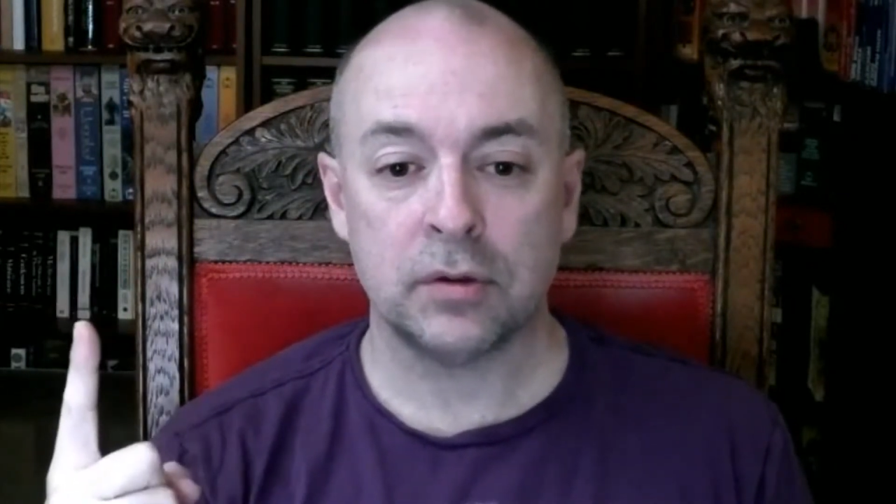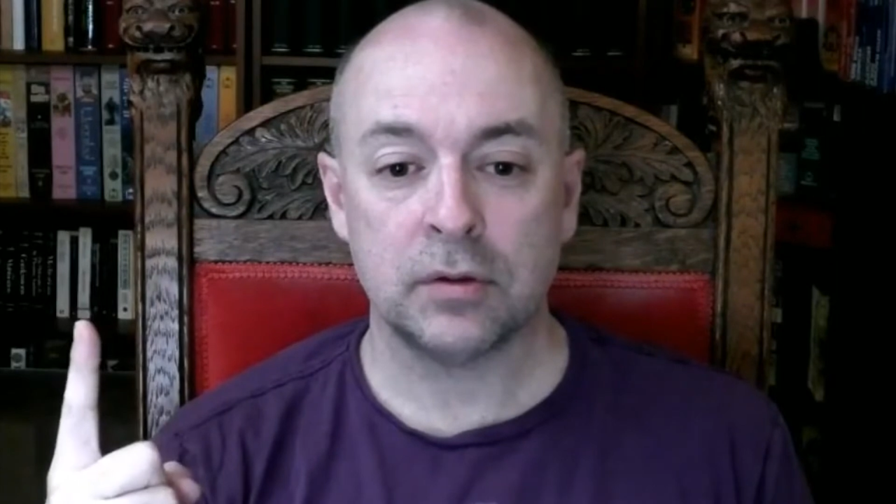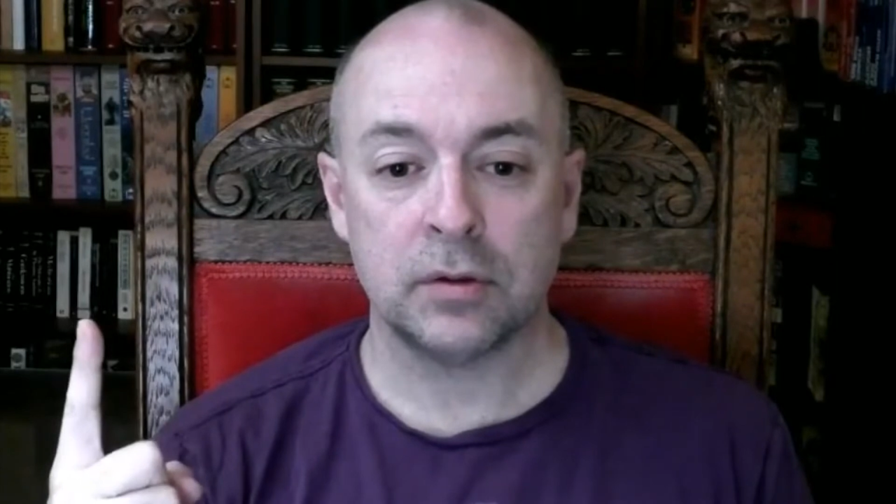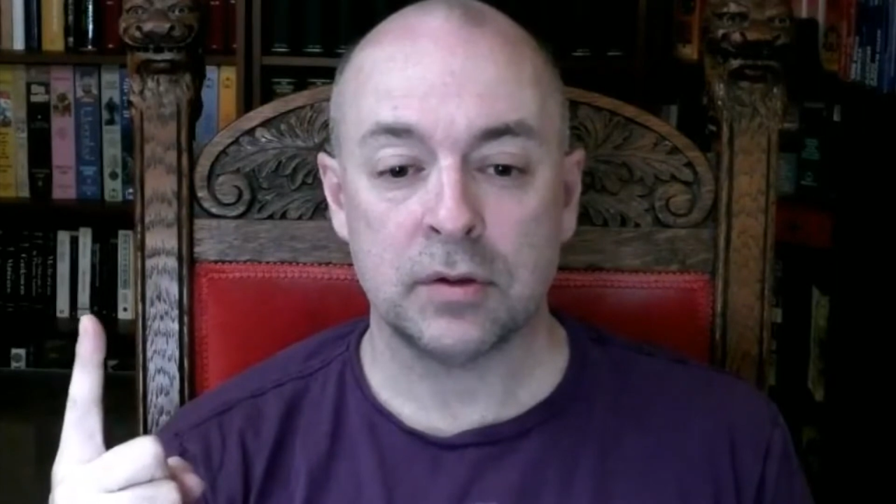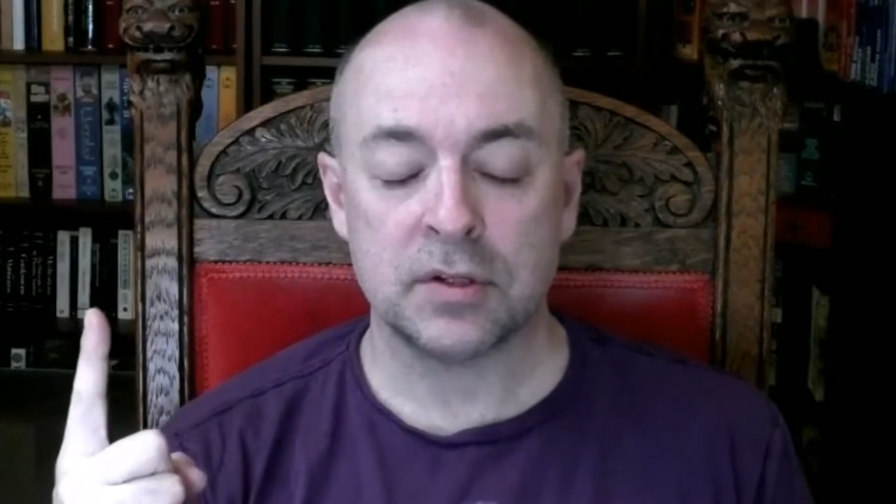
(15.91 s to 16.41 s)
the
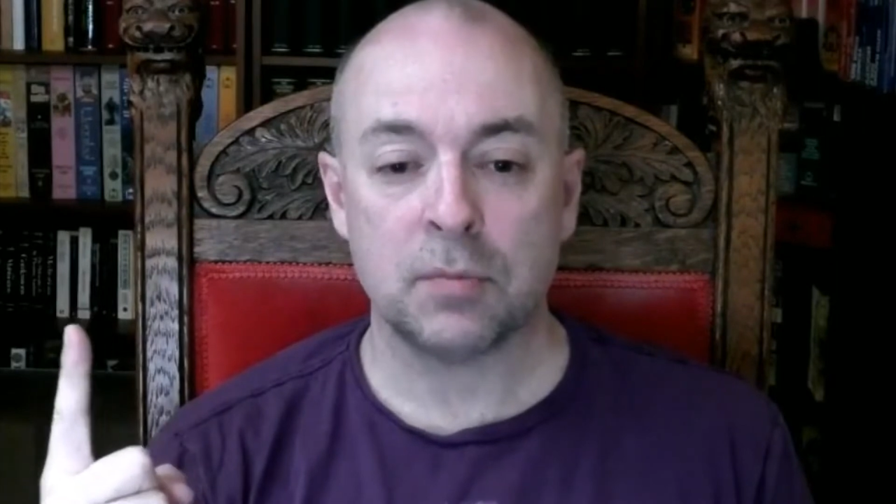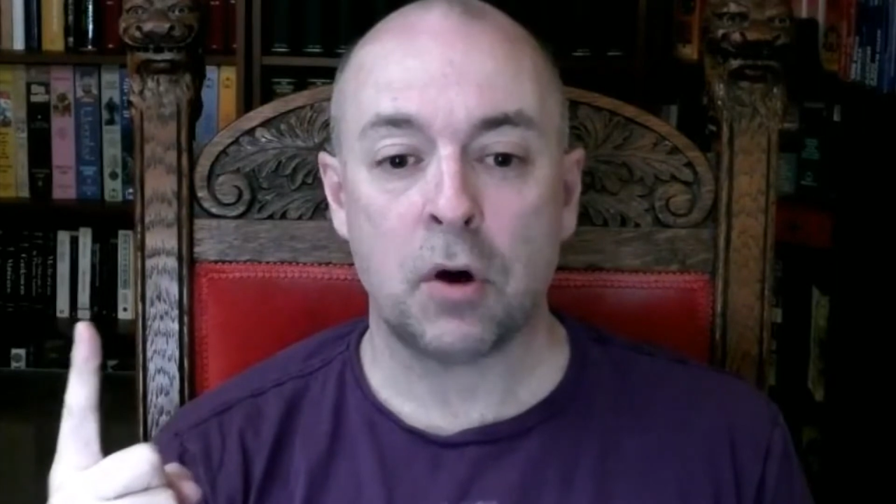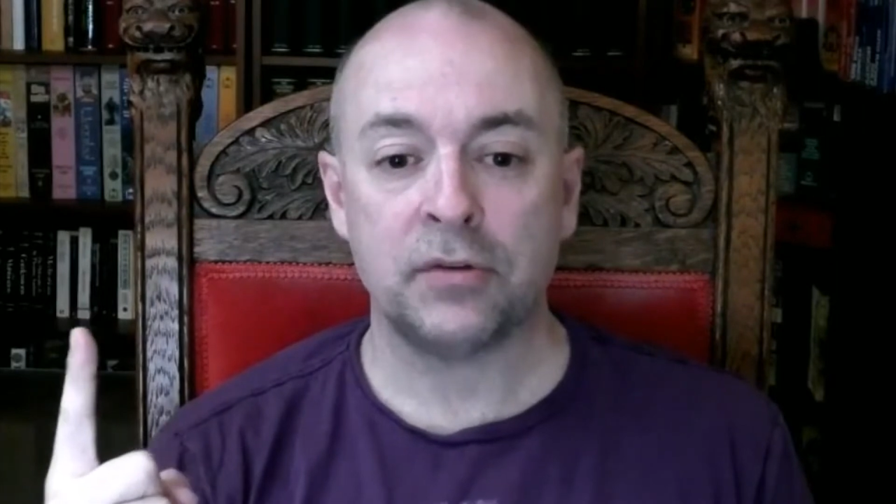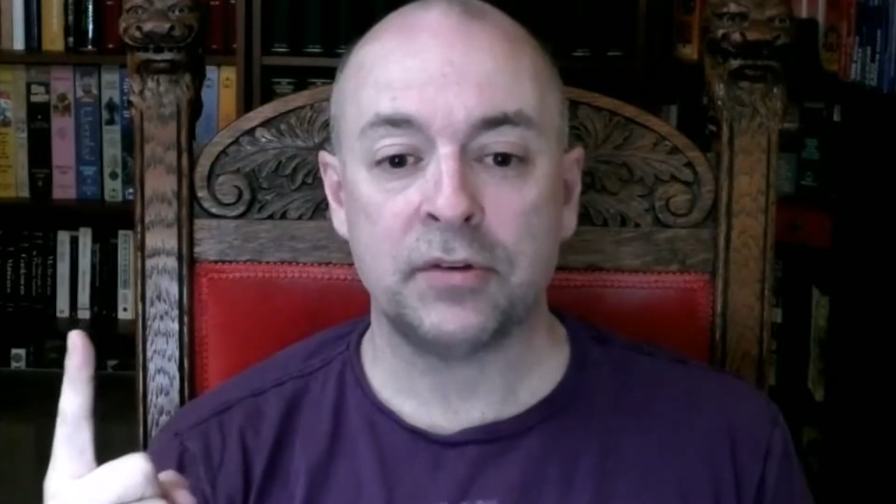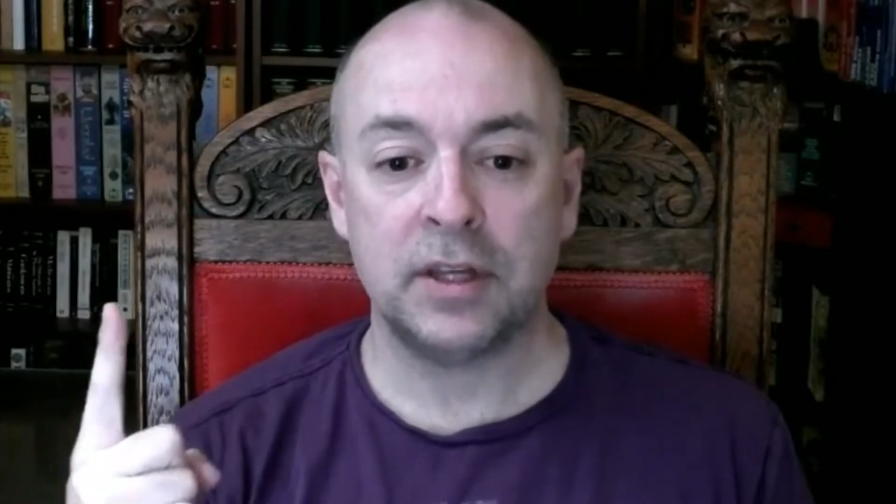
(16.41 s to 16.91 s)
small
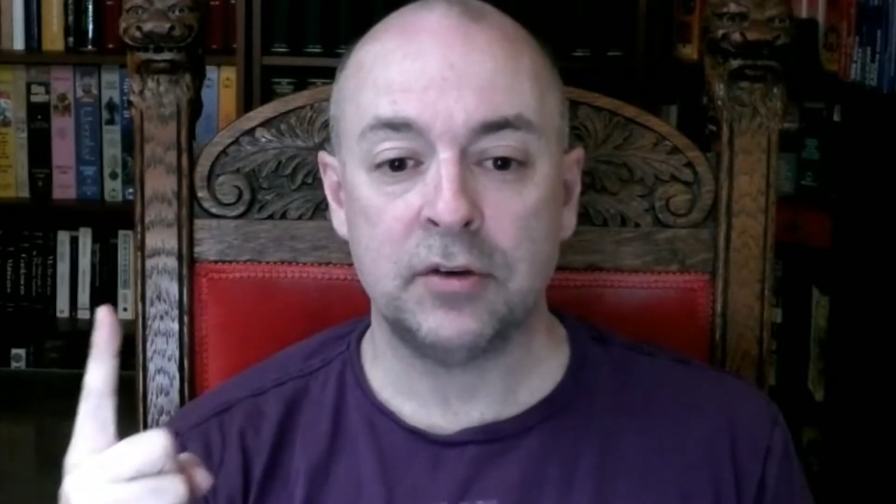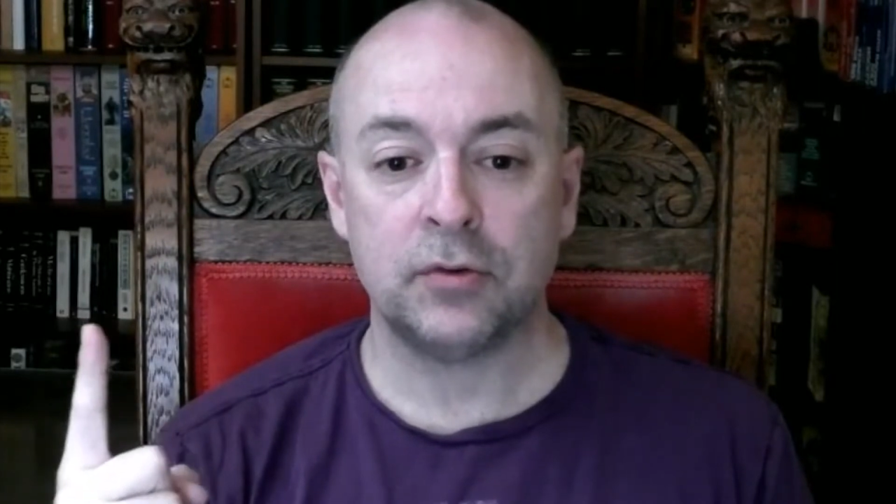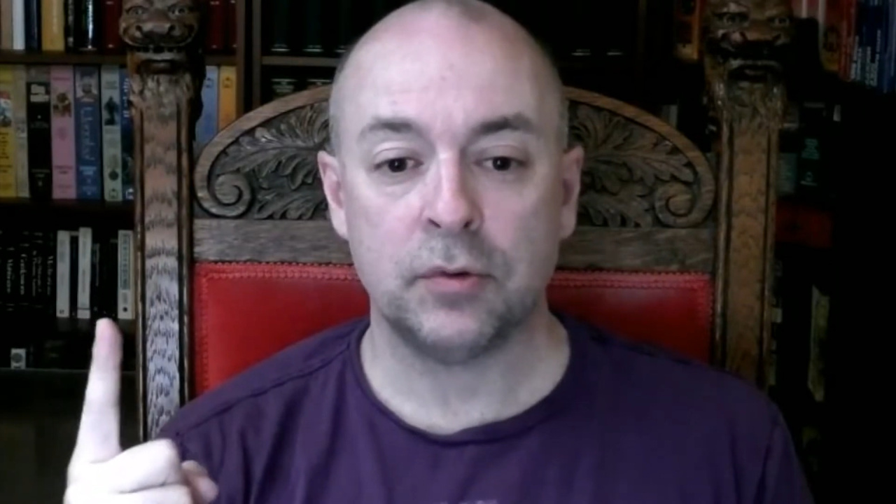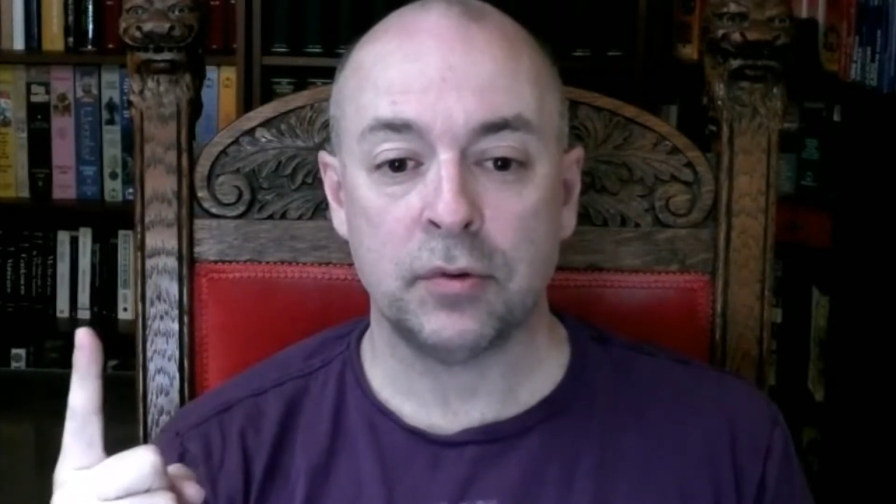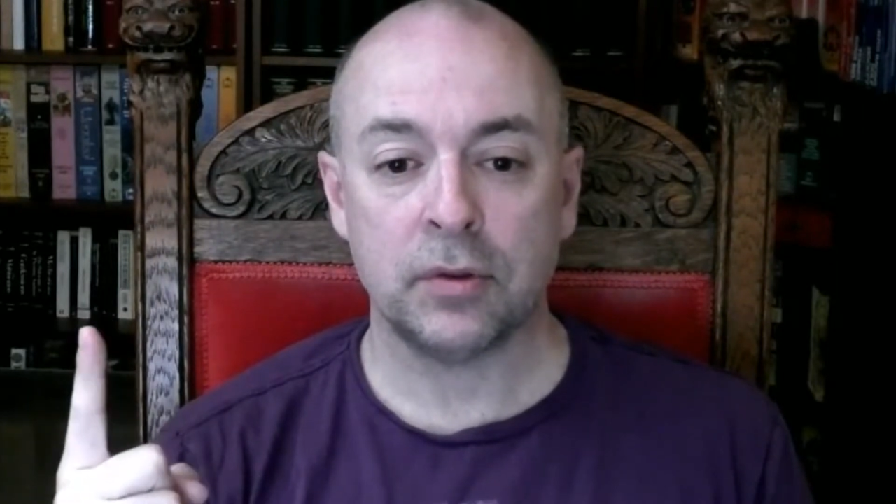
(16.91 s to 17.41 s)
t truth.